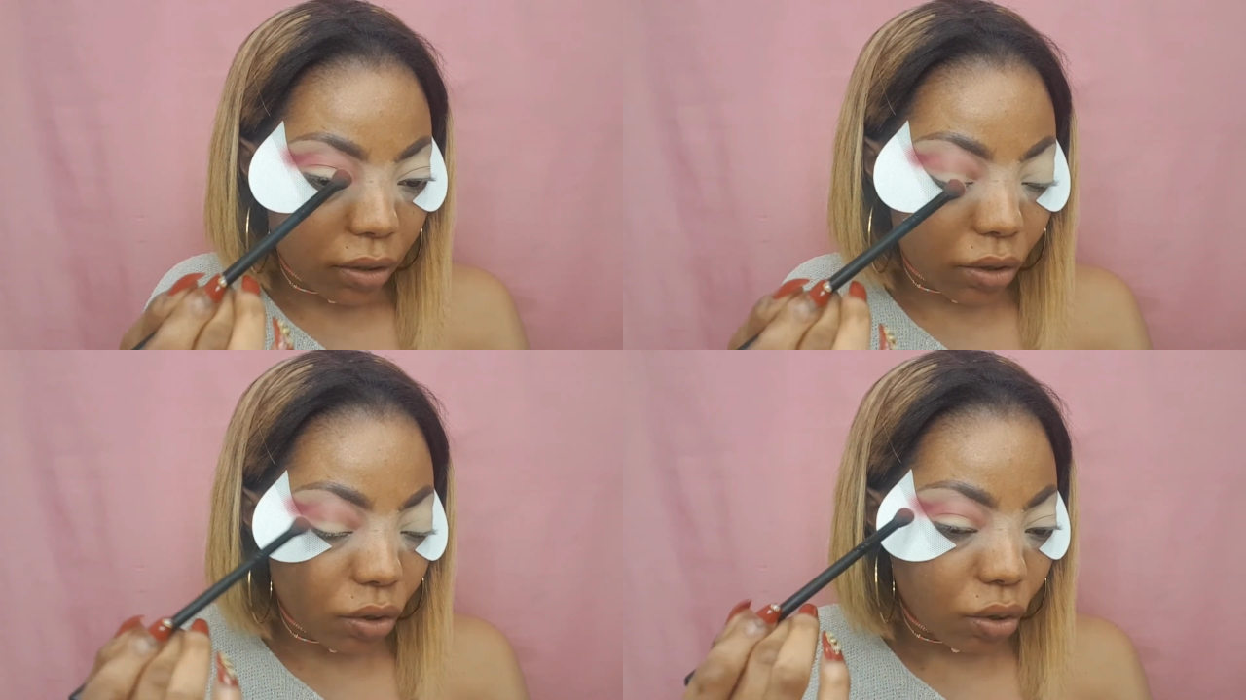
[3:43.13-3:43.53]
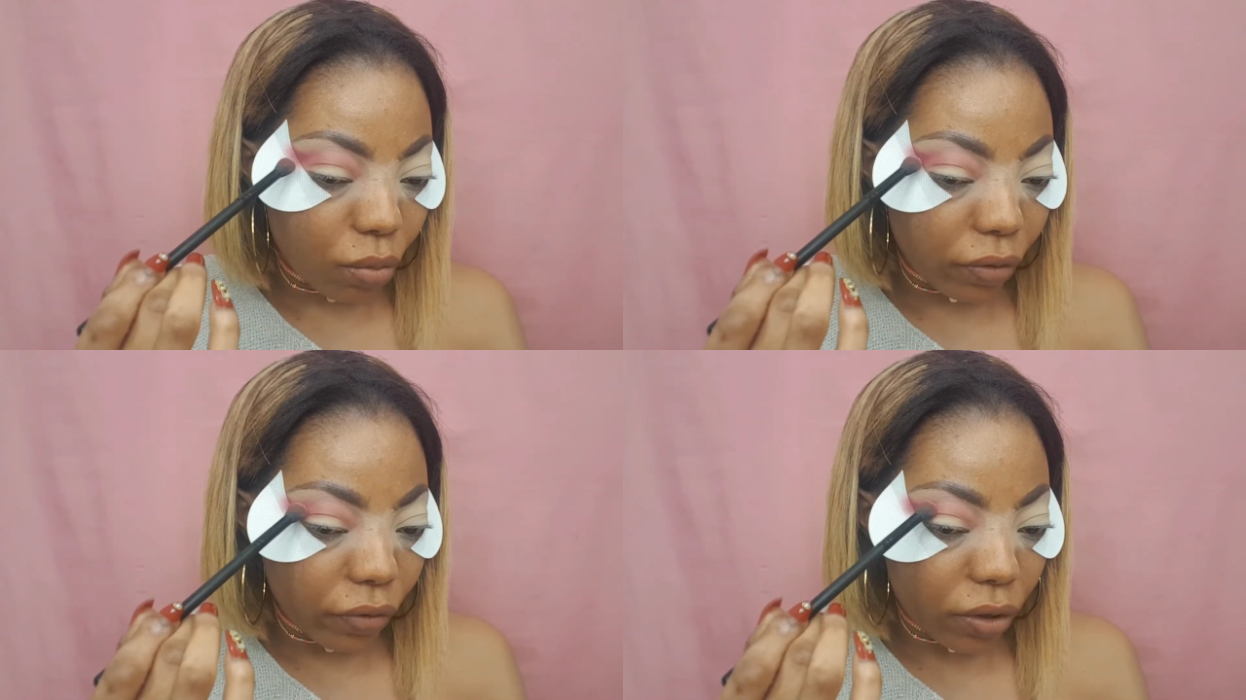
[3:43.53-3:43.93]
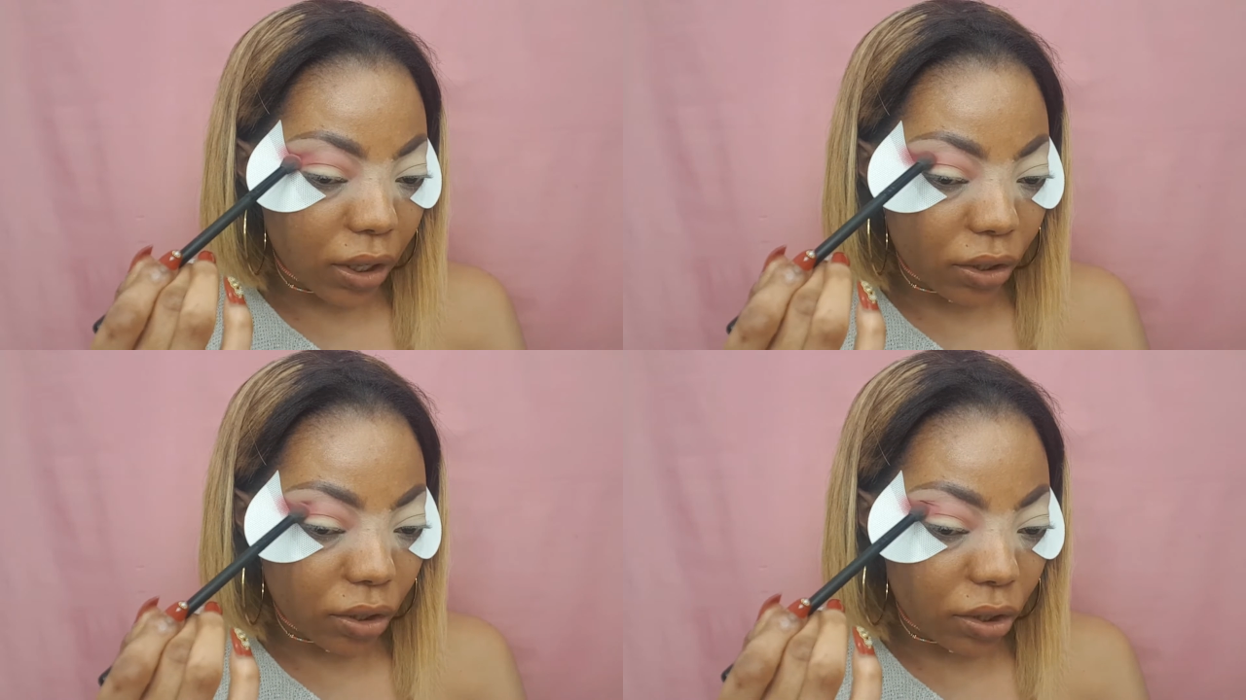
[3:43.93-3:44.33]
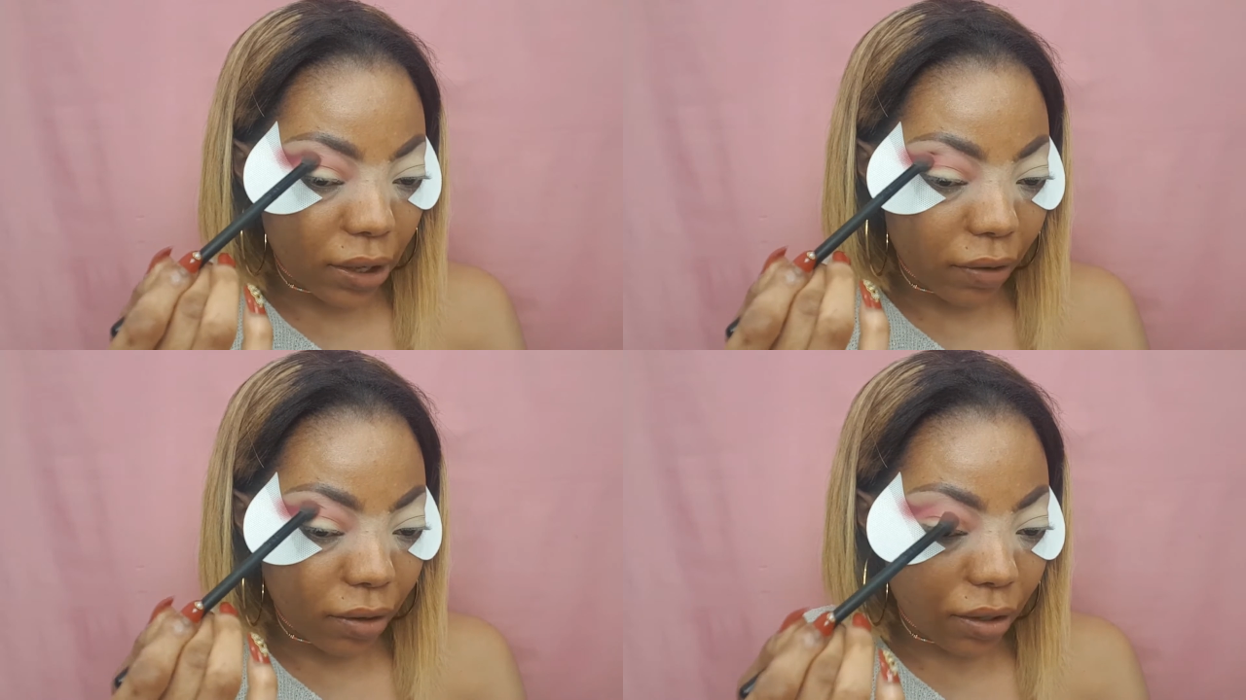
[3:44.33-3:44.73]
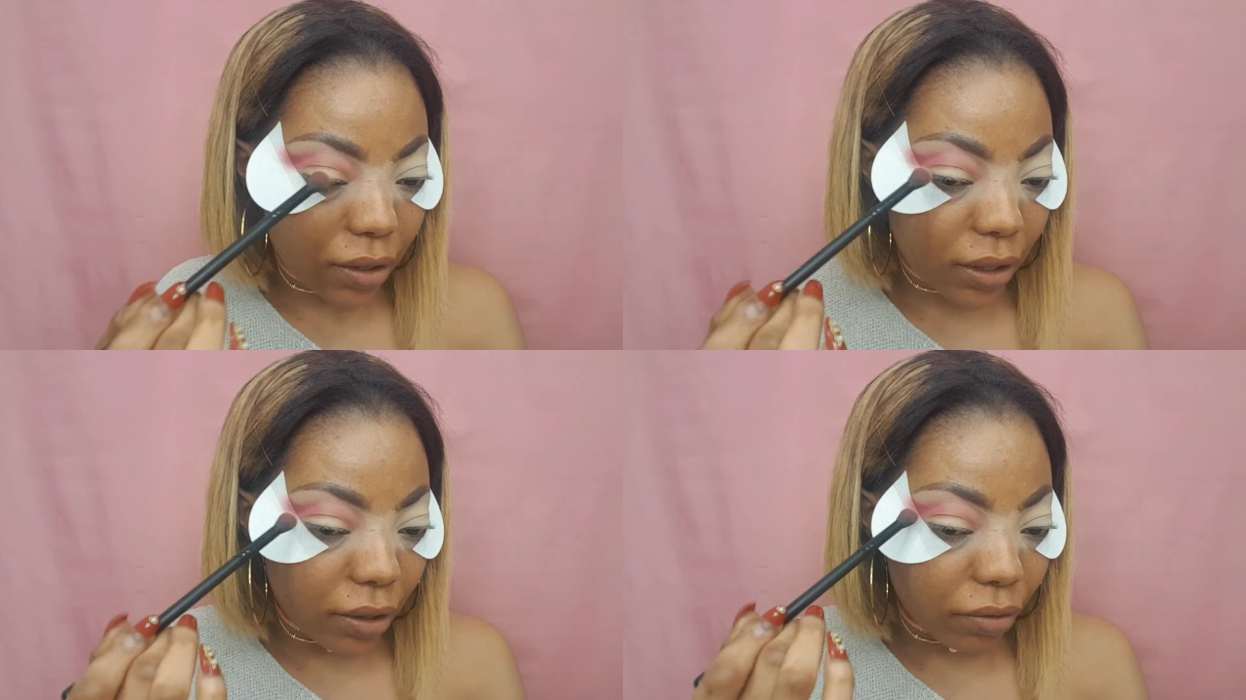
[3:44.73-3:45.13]
Don't go more further, just around
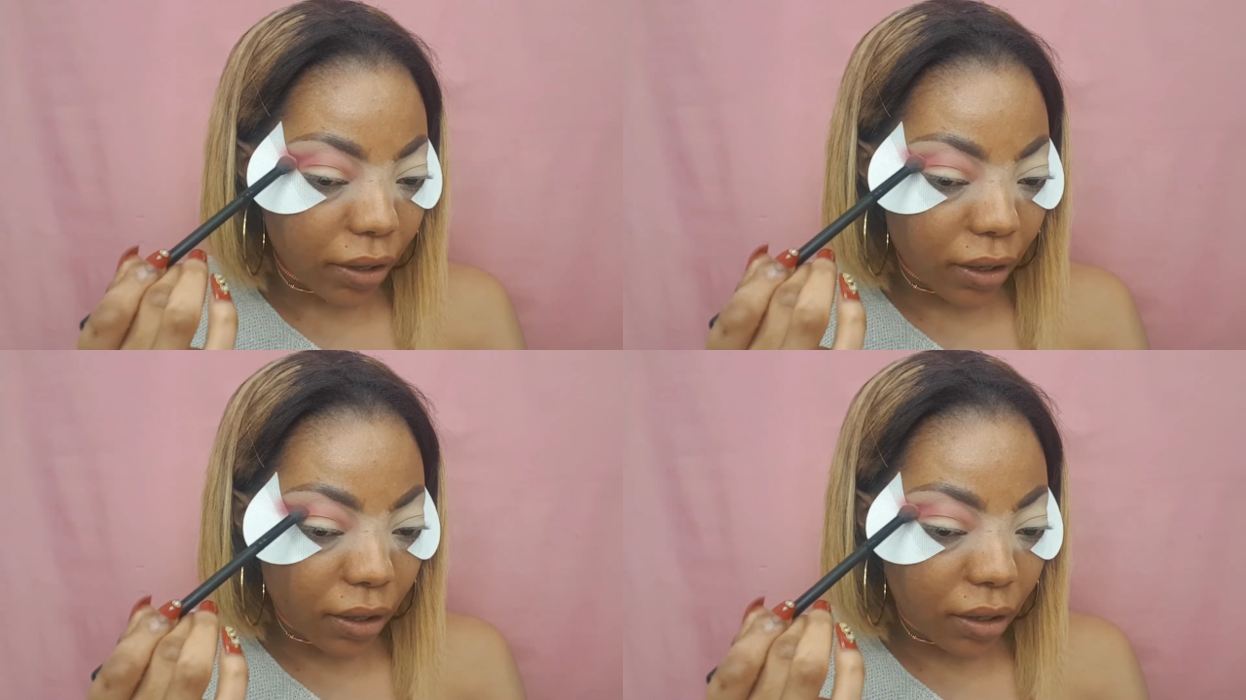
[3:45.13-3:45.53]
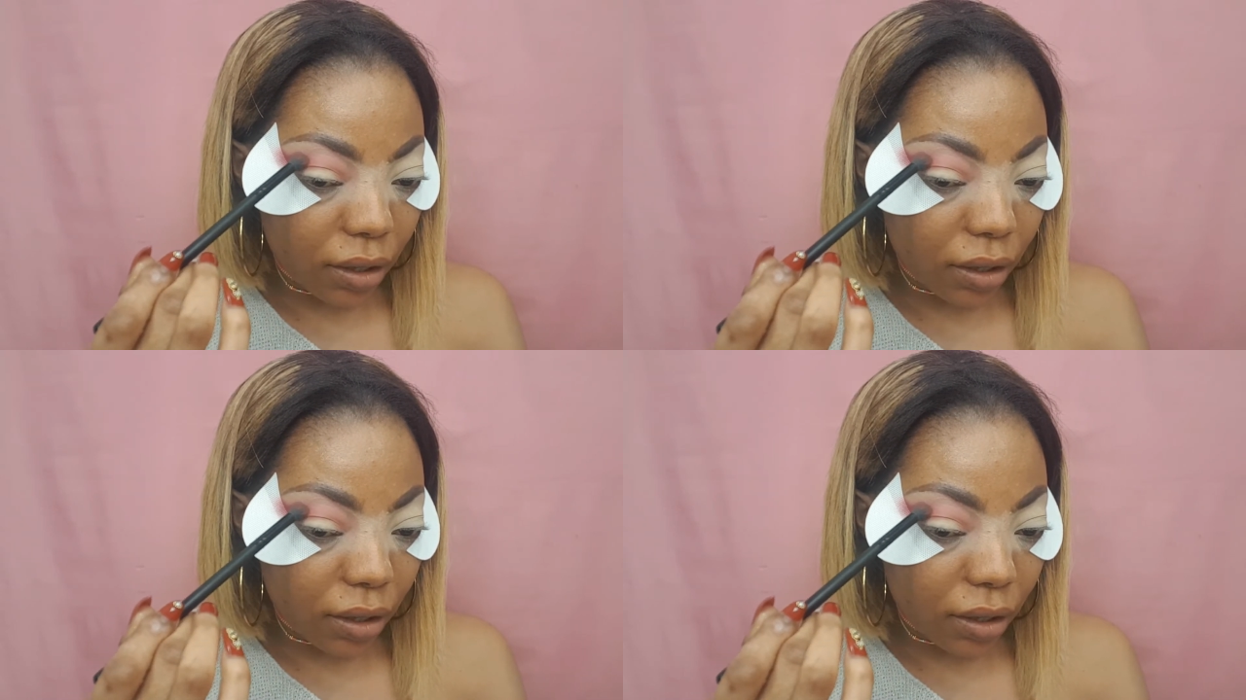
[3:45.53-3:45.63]
this area.